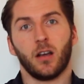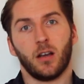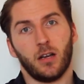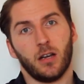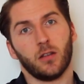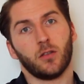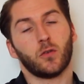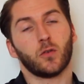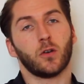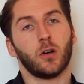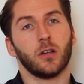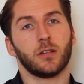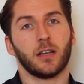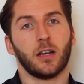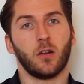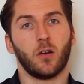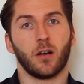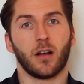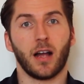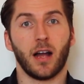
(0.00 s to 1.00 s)
to
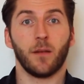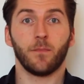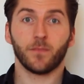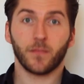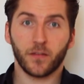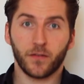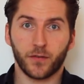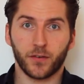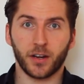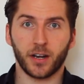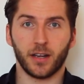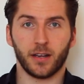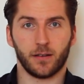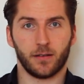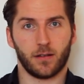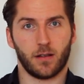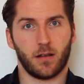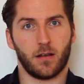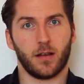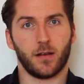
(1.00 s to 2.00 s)
HotelOga free
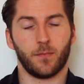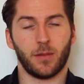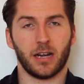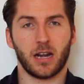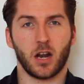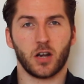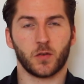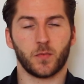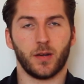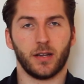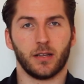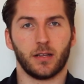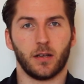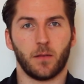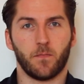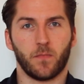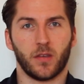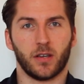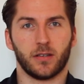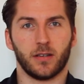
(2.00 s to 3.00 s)
management
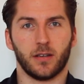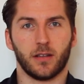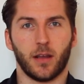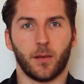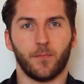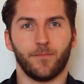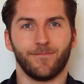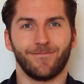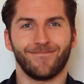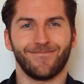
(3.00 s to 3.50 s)
system.